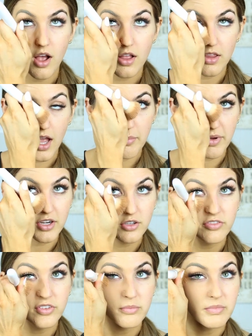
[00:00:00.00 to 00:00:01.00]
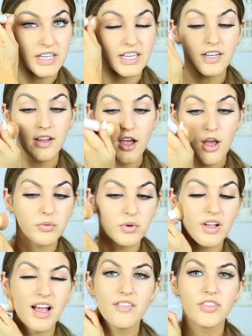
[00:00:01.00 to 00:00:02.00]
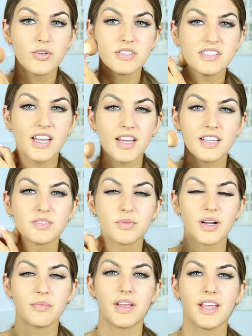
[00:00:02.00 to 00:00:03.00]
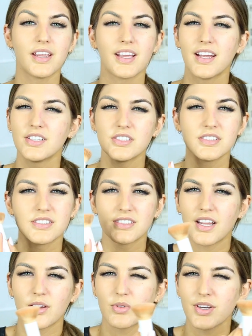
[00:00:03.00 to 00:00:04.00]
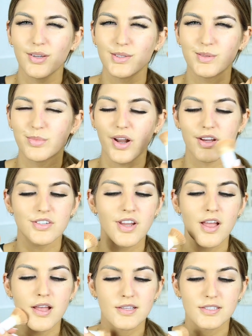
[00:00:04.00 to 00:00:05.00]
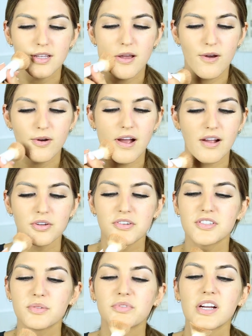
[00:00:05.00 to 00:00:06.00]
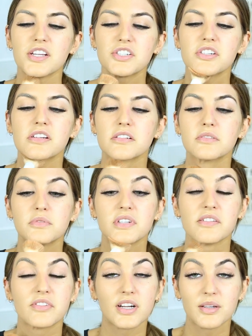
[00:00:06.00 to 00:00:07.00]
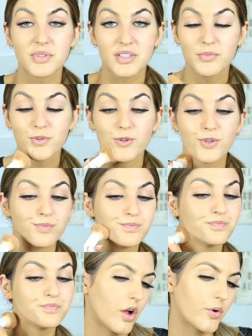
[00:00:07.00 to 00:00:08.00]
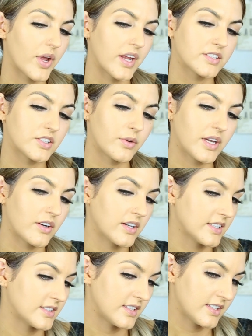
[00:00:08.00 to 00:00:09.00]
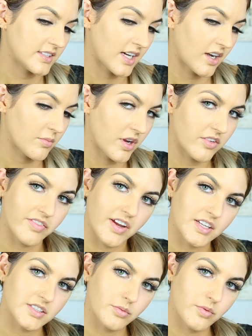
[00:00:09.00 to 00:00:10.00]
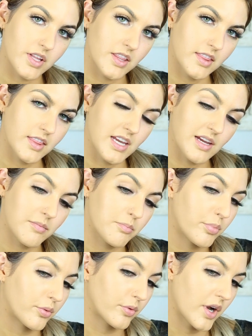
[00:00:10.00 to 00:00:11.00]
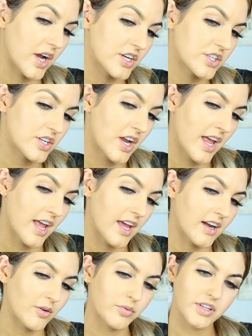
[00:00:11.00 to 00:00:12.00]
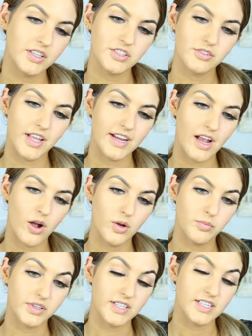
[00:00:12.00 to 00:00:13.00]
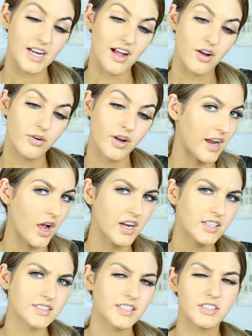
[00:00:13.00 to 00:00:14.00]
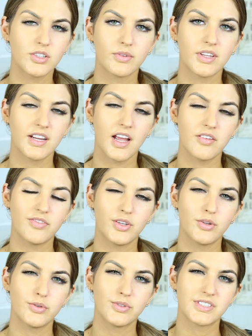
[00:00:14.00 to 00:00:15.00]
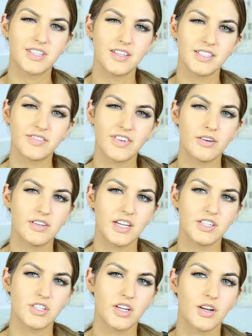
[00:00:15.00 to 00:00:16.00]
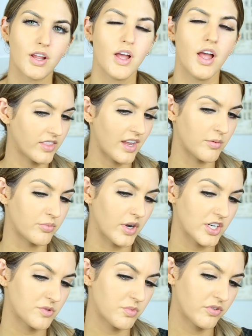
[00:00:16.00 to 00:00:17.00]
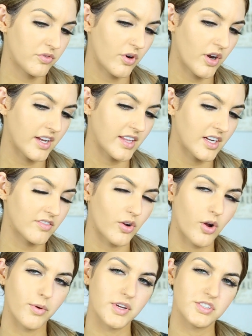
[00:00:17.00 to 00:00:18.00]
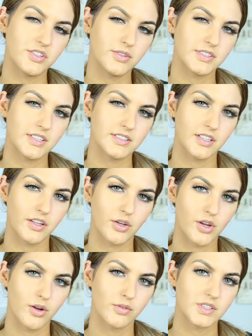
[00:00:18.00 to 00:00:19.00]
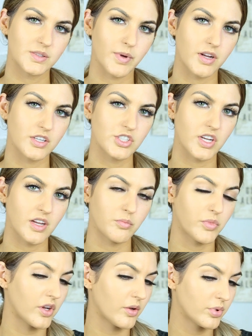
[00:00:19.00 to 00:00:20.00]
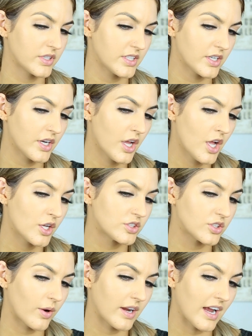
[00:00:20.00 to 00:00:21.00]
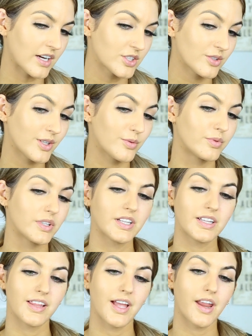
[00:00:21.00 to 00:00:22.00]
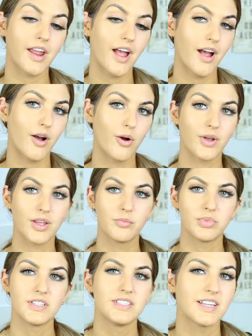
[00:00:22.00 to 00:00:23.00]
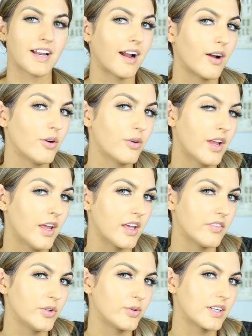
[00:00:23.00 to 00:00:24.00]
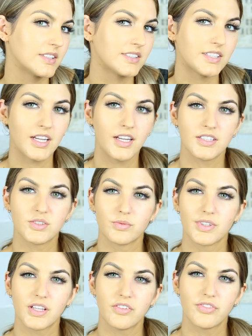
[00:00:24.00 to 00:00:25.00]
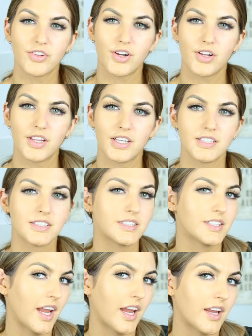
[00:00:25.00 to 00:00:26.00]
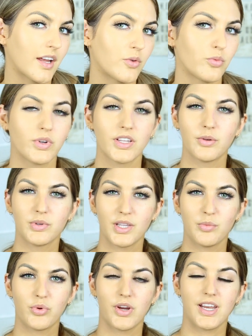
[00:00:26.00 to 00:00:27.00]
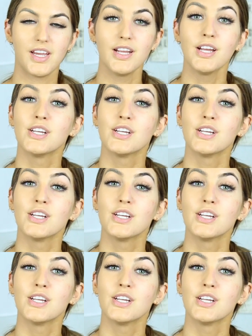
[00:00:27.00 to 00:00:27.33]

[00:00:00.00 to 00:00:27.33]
a lot better for me. I will have those days where I'm like, I want to use a brush. So I'll use a brush whenever I'm in the mood. Okay, so here is the side of my face with the brush, and I really do like how it blended out. I honestly don't think I've used this foundation with a brush before. I think I've always used the silicone sponge and beauty blender, so I actually really like how it blended out. If you can see, it's really flawless and really pretty.